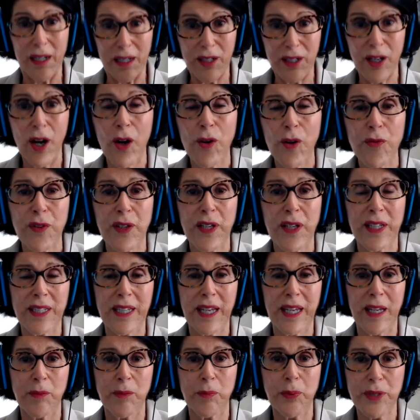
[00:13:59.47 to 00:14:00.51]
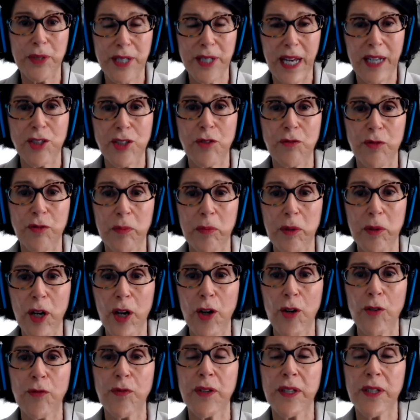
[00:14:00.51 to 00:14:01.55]
COVID and protection from
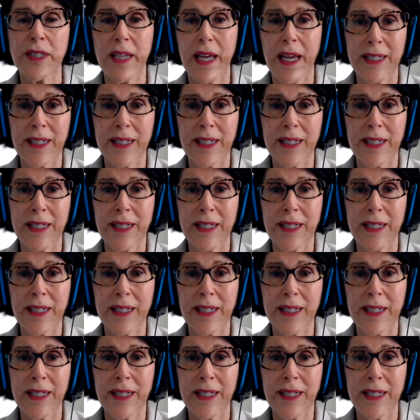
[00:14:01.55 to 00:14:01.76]
COVID.